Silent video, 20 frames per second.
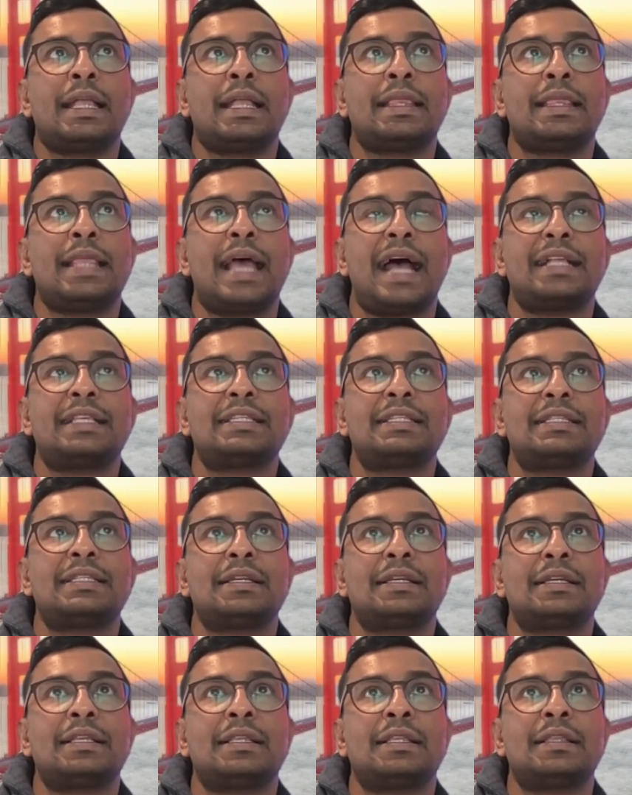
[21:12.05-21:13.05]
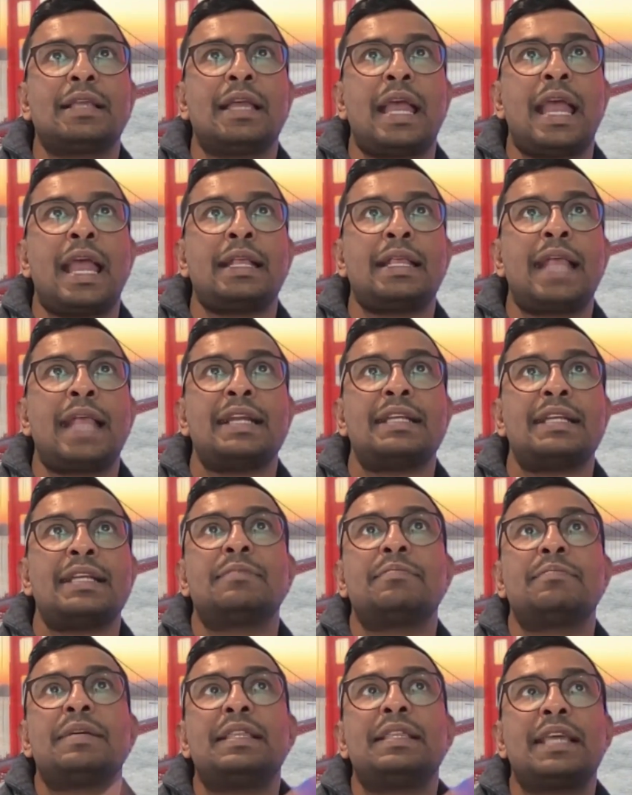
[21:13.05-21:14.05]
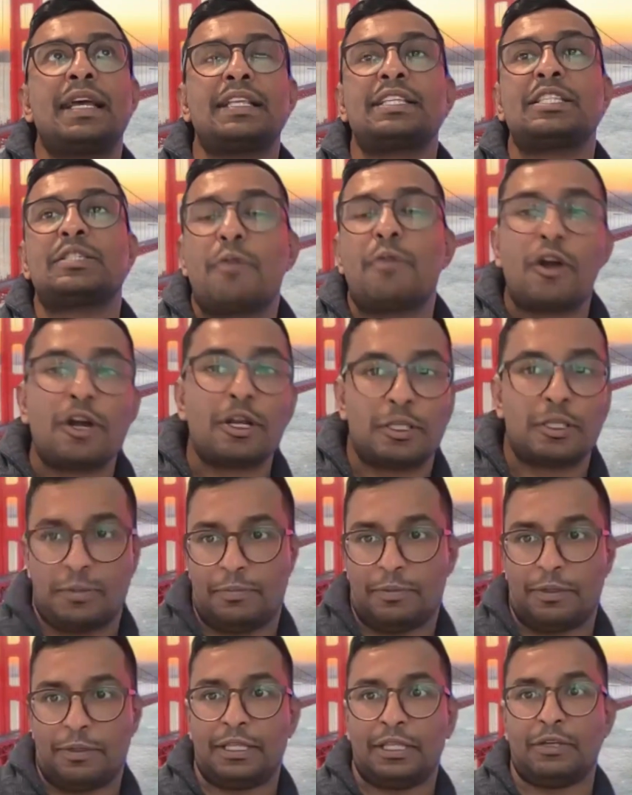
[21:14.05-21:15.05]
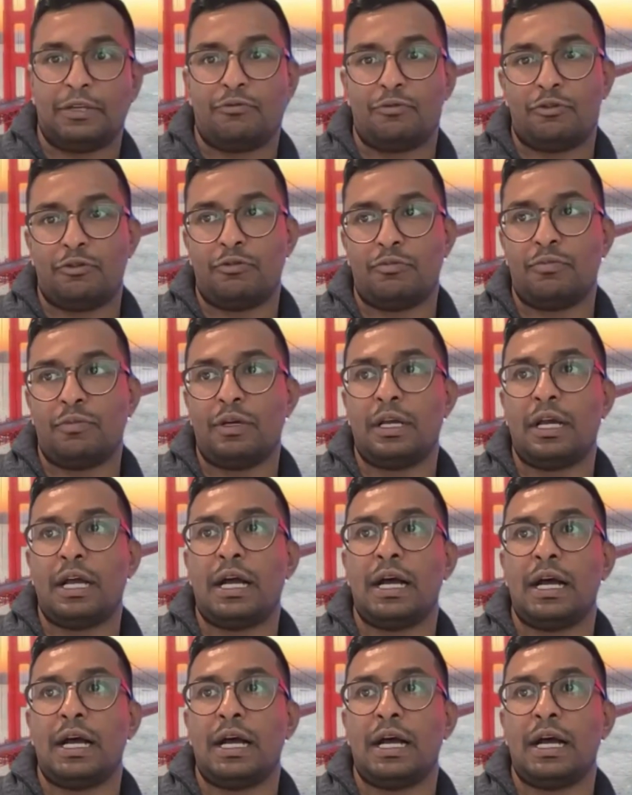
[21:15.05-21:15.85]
that's that doesn't mean they're the smartest people in the room,